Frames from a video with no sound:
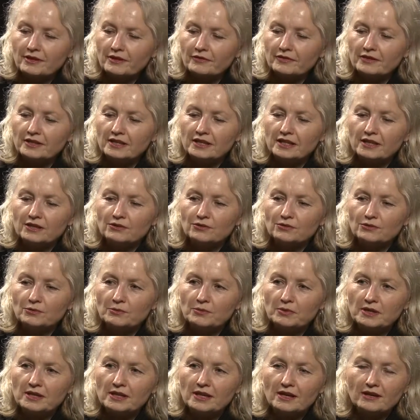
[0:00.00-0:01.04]
definitely
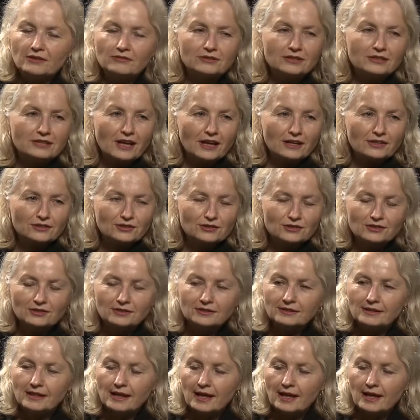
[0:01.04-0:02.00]
could be a reduction